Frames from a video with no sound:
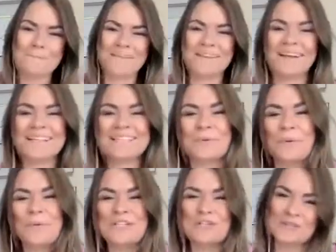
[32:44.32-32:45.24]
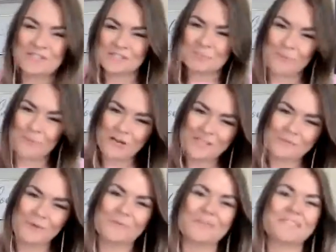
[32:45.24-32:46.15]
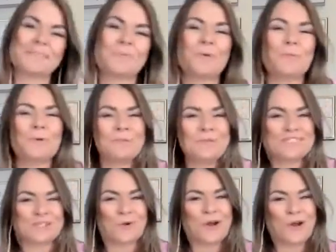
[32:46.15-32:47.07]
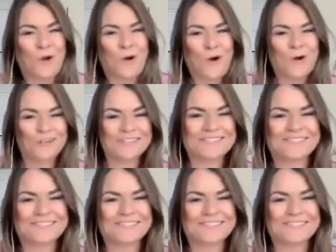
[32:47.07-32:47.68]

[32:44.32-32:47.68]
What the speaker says: That's what we do in sports when we score goals,